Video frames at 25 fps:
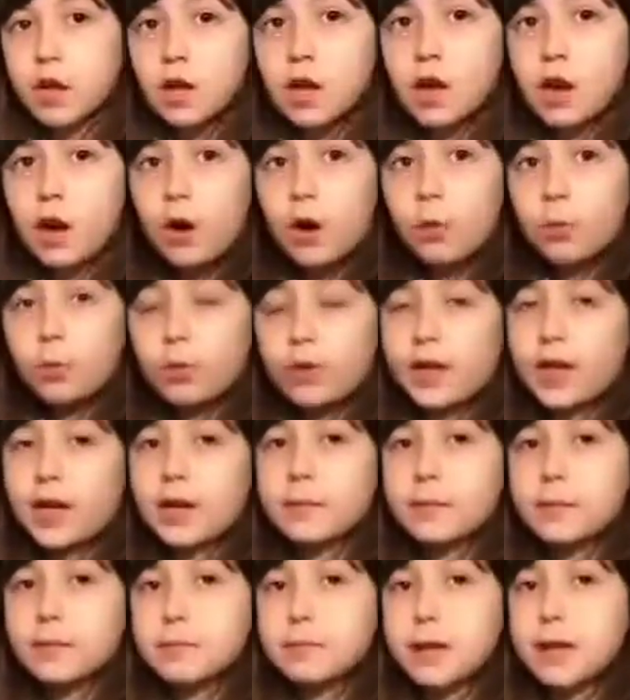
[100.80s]
We're going to be
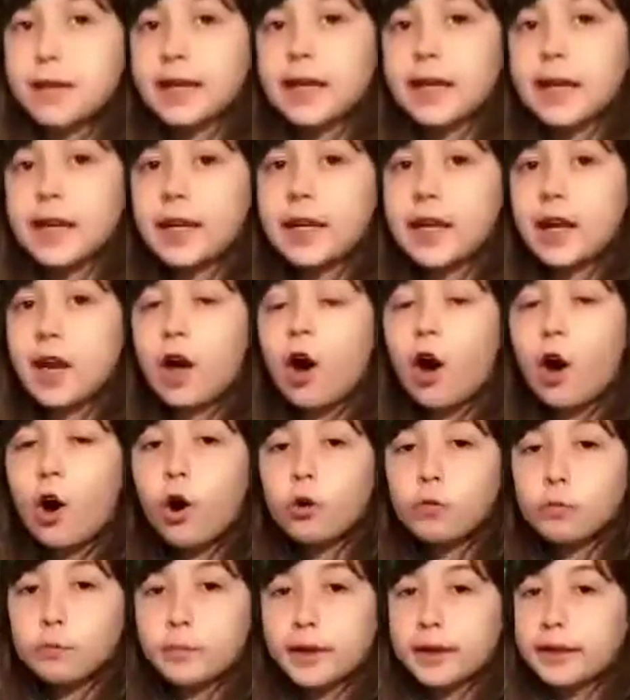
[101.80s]
making a
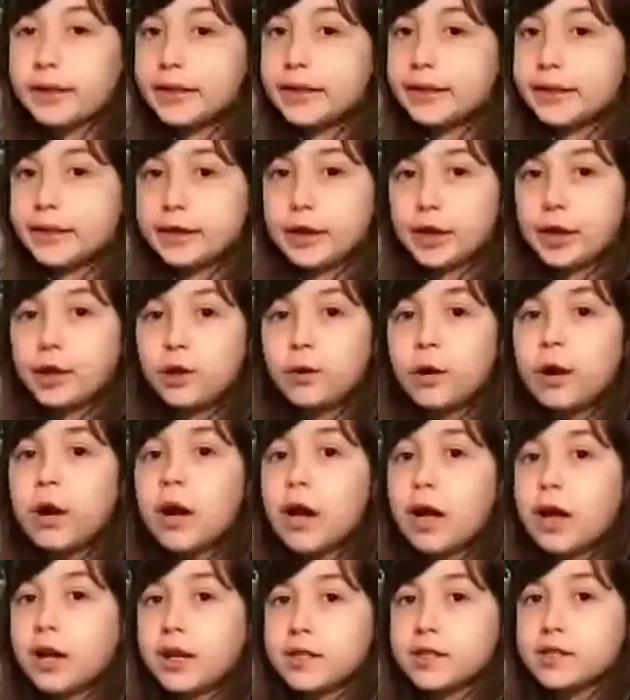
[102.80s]
homemade needle. And
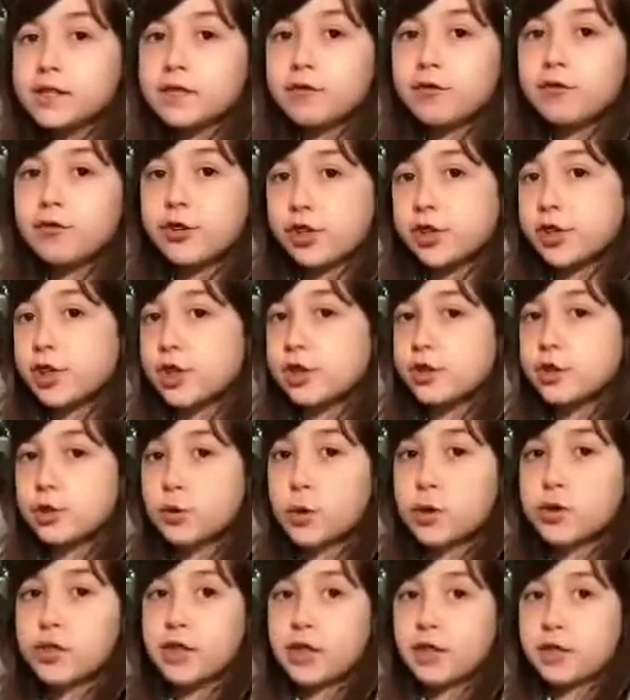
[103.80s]
it's a fidget toy that you
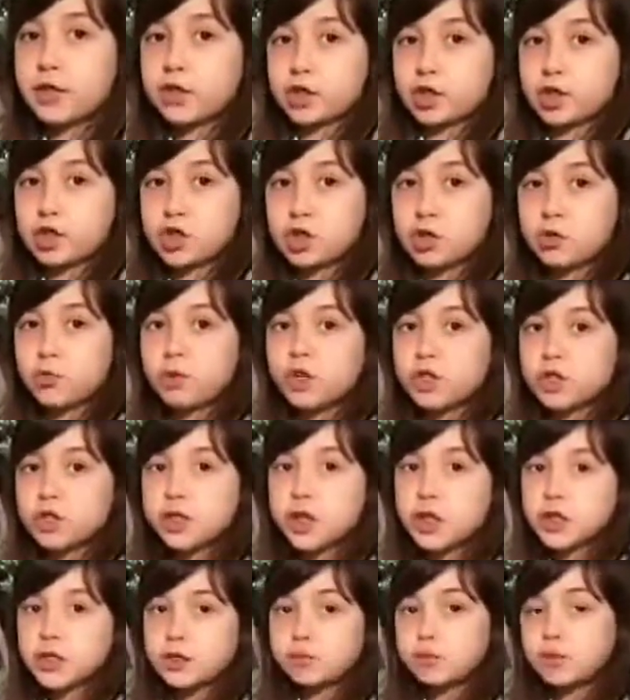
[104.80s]
can squish, and it's
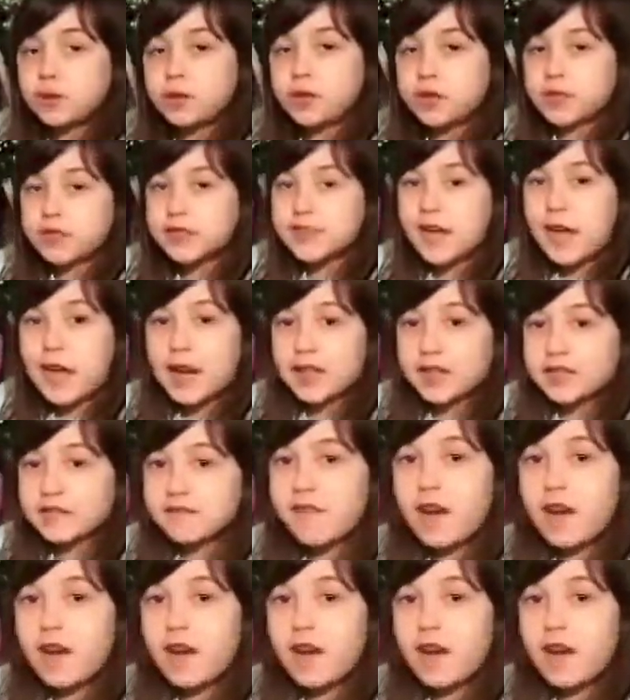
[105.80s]
really satisfying.